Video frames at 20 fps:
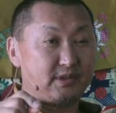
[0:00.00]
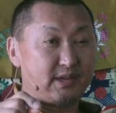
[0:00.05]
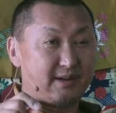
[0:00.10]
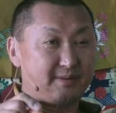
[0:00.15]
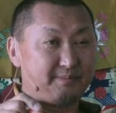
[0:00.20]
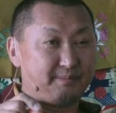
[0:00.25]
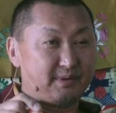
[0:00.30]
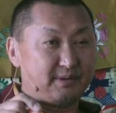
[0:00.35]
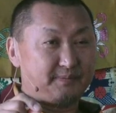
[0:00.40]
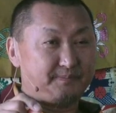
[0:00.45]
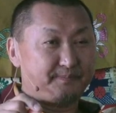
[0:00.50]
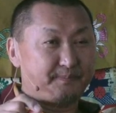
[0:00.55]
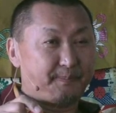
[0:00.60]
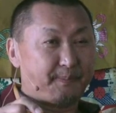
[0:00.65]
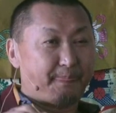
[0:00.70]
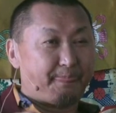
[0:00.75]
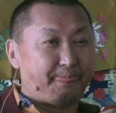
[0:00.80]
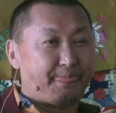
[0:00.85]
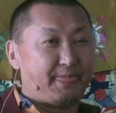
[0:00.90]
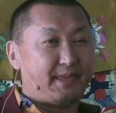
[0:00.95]
Dharma.
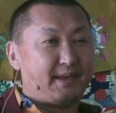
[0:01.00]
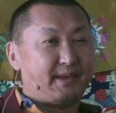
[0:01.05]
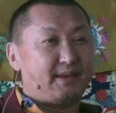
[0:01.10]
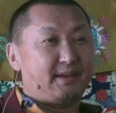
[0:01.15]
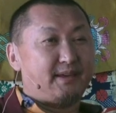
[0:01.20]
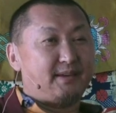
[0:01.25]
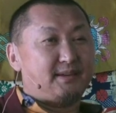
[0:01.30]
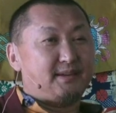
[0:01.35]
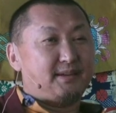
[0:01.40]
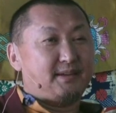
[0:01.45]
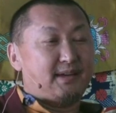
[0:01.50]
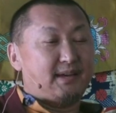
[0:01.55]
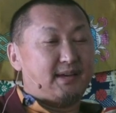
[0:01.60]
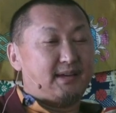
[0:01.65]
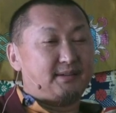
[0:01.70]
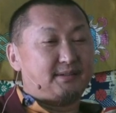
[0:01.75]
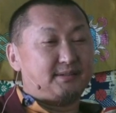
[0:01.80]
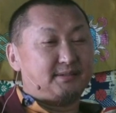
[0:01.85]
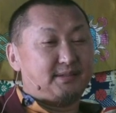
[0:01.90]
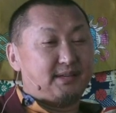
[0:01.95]

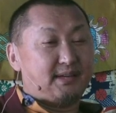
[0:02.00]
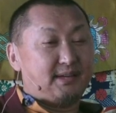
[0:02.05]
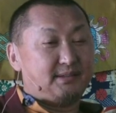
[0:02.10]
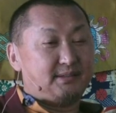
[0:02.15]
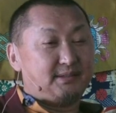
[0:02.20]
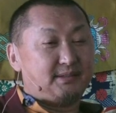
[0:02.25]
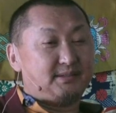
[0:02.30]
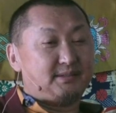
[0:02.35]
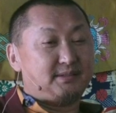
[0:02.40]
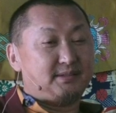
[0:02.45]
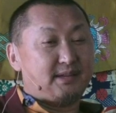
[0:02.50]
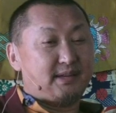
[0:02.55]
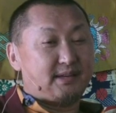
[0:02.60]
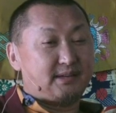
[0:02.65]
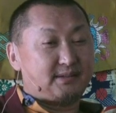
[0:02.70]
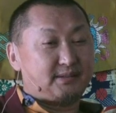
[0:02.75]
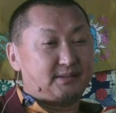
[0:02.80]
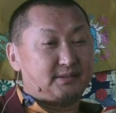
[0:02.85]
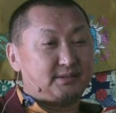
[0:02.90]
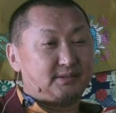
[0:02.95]
And then it's
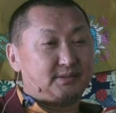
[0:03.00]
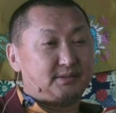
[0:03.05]
like,